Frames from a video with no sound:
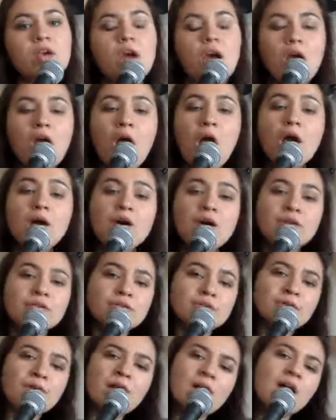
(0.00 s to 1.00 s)

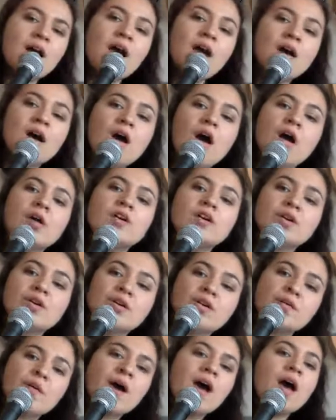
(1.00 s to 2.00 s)
Oh, oh,
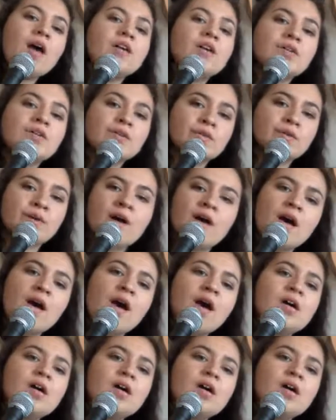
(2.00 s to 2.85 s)
oh, oh, oh.